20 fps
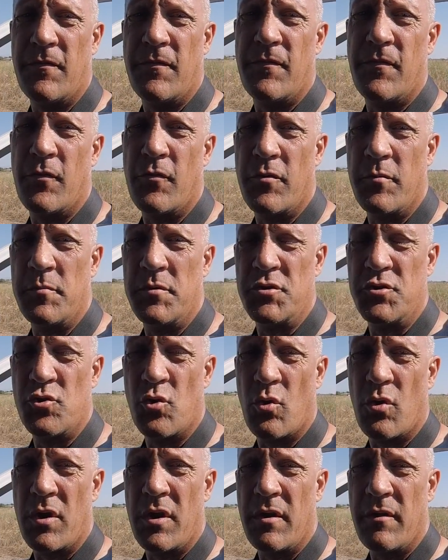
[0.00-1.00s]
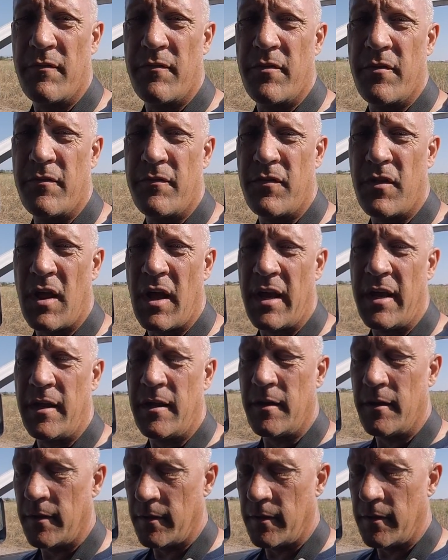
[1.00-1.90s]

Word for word: for the majority of the flight.